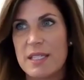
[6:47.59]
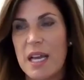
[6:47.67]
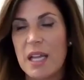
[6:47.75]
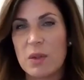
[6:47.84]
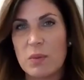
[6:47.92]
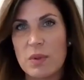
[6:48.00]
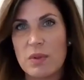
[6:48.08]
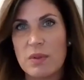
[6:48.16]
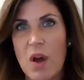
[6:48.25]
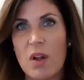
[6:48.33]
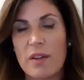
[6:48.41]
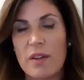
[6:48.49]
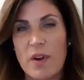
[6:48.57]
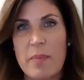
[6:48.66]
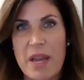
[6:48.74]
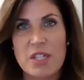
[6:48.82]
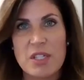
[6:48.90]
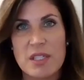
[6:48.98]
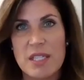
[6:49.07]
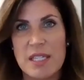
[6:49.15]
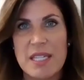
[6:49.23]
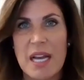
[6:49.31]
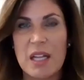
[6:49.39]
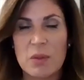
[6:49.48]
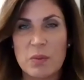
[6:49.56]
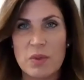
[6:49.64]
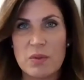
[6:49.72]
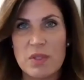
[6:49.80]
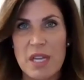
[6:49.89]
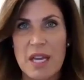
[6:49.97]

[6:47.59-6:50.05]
all of our patients to telewound,